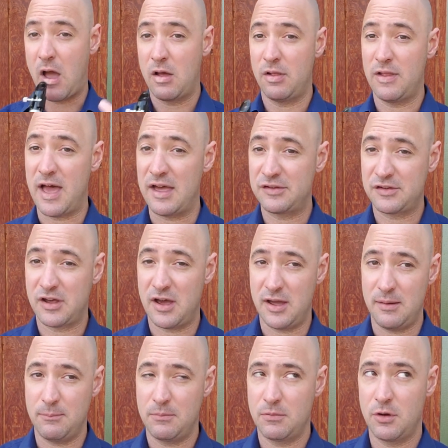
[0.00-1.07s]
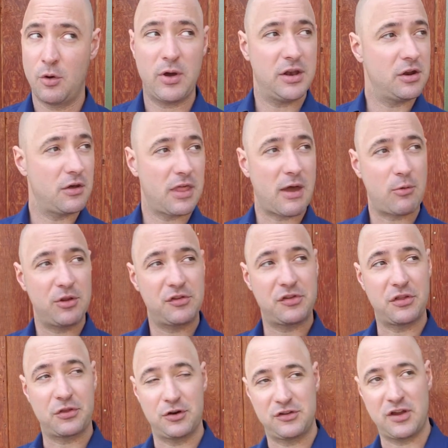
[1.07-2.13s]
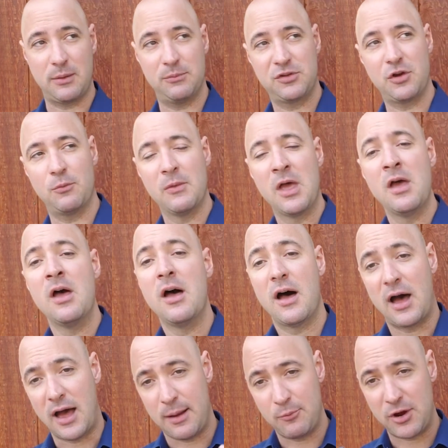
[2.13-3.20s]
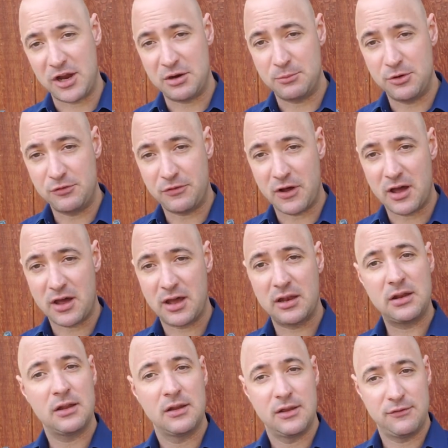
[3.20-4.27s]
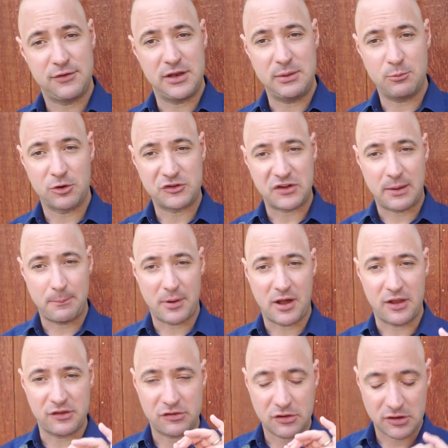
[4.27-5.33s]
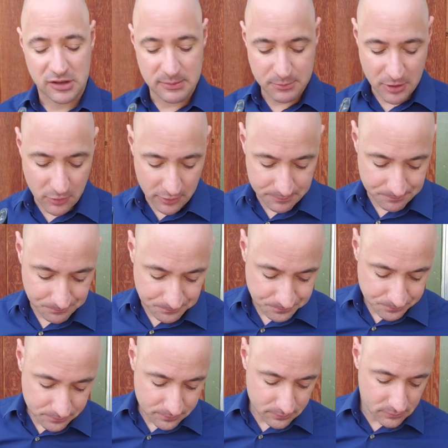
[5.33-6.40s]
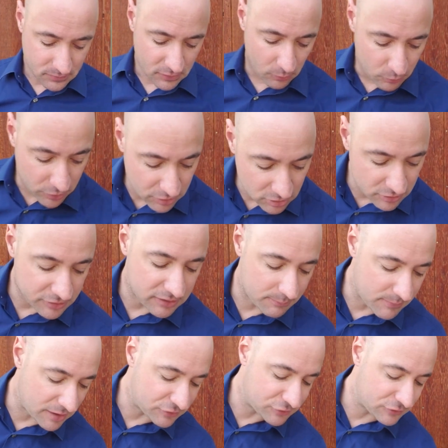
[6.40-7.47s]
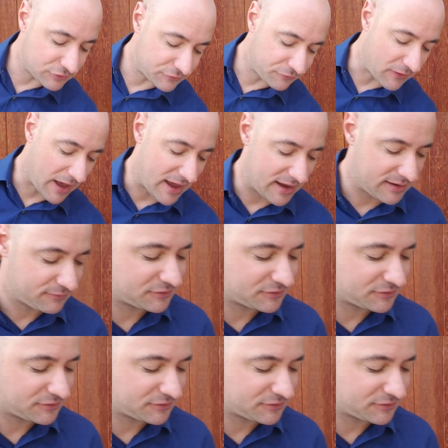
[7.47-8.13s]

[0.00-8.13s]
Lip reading: Last time. Oh wait, no, that was the 3rd time. So I'm ready to move on. If you need more time, pause. Keep going. We're going to look at measures 5,